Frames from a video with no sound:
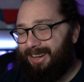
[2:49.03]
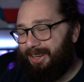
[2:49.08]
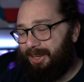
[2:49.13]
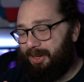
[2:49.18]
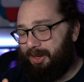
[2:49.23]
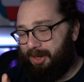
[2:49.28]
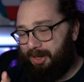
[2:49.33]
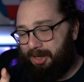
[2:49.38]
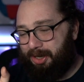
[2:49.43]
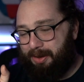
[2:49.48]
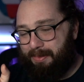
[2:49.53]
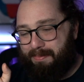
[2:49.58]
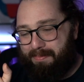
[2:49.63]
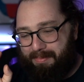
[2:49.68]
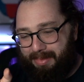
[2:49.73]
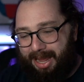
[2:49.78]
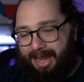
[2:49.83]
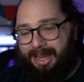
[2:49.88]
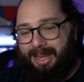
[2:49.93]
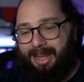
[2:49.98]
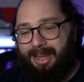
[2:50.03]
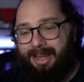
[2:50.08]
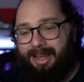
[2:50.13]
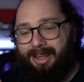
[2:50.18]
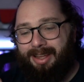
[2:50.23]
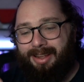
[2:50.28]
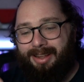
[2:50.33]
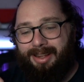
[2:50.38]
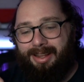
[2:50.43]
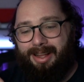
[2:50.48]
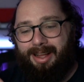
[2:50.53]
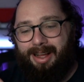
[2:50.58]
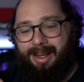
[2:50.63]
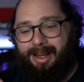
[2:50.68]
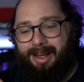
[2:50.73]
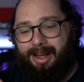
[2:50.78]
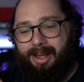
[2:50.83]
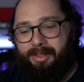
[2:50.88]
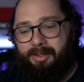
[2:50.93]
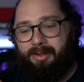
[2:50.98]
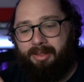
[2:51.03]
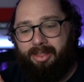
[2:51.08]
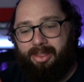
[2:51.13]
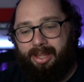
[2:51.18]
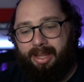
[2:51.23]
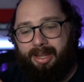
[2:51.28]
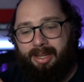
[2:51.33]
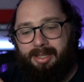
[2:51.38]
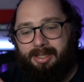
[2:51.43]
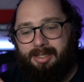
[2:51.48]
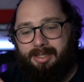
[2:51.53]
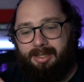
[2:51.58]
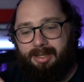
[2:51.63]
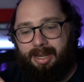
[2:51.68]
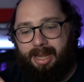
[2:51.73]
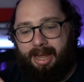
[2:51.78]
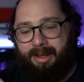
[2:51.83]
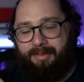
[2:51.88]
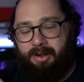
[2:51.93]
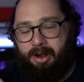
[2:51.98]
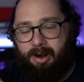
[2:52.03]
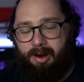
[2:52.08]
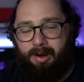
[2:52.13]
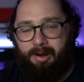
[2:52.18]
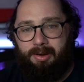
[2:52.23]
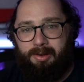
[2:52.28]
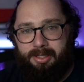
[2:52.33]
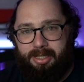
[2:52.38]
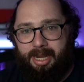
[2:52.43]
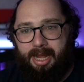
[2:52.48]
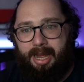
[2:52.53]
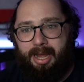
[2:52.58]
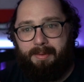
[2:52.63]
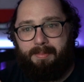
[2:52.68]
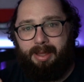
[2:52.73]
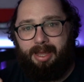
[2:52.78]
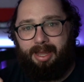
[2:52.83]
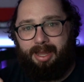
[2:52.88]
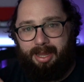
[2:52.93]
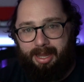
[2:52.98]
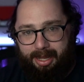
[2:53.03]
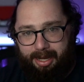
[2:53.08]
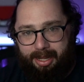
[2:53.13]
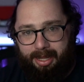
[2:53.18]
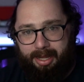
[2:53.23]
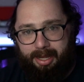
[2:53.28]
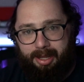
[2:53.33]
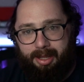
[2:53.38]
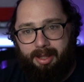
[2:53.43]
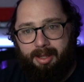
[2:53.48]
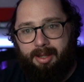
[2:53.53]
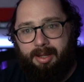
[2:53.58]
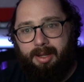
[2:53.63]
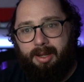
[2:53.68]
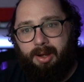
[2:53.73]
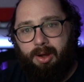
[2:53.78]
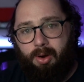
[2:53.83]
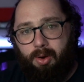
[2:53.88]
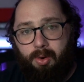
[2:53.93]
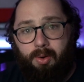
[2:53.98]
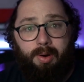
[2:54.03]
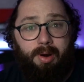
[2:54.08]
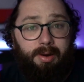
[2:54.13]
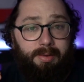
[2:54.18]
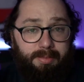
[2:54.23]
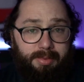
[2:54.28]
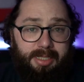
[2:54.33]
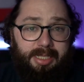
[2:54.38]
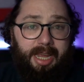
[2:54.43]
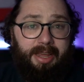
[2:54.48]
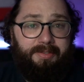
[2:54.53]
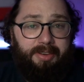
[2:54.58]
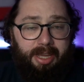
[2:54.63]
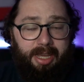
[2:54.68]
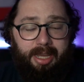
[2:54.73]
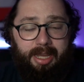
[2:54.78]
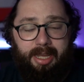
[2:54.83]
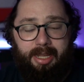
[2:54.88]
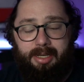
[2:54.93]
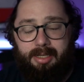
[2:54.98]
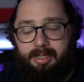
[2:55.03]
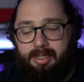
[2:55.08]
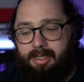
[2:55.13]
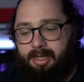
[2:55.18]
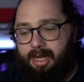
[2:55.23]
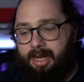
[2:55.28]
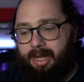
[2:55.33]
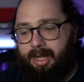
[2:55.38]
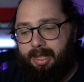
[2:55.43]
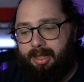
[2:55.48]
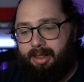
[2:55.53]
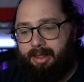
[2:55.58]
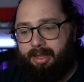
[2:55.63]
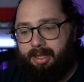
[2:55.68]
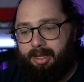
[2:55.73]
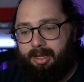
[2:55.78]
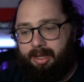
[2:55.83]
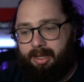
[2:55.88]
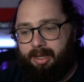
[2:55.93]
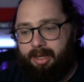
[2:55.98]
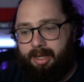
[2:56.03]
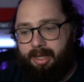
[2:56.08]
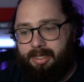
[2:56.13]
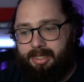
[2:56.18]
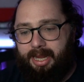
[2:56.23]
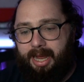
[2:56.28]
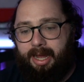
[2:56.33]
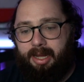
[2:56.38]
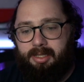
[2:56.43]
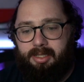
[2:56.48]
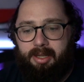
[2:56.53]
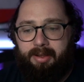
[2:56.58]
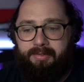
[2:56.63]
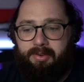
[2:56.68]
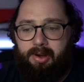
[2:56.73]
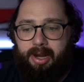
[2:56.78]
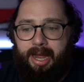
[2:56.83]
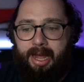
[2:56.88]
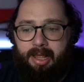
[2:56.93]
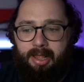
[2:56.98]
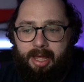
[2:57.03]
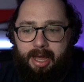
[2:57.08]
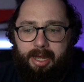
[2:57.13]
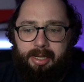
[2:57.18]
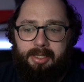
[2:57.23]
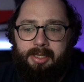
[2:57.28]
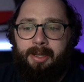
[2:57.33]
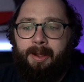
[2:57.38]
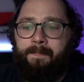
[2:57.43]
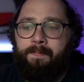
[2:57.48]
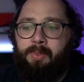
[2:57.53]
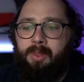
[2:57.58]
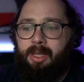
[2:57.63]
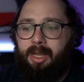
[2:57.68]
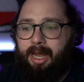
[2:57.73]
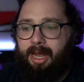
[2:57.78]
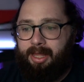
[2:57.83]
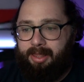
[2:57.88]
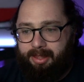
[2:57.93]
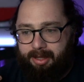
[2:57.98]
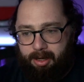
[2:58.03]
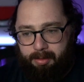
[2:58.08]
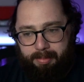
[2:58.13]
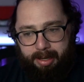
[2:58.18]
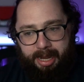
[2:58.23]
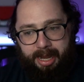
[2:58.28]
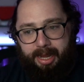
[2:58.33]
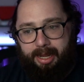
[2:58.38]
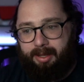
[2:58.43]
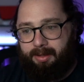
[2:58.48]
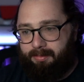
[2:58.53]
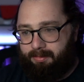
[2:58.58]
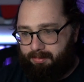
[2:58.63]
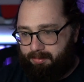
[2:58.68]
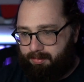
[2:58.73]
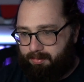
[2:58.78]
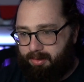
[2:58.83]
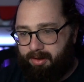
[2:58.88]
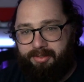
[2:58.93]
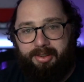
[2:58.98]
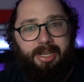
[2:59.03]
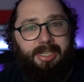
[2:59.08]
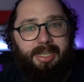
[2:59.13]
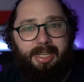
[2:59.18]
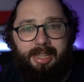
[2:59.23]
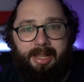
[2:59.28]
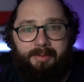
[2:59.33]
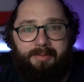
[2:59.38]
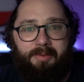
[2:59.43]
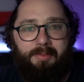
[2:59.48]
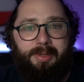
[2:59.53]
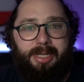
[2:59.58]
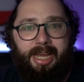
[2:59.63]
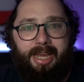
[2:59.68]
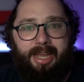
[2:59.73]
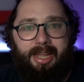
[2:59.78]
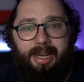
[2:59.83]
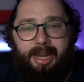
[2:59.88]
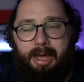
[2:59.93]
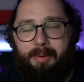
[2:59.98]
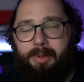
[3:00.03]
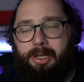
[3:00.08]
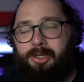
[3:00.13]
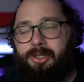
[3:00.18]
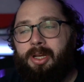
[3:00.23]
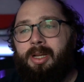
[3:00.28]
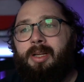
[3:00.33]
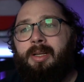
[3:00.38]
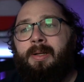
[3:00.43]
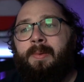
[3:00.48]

You're making other things have a harder time hitting or saving against the attacks of your allies, and thereby preventing them from taking damage.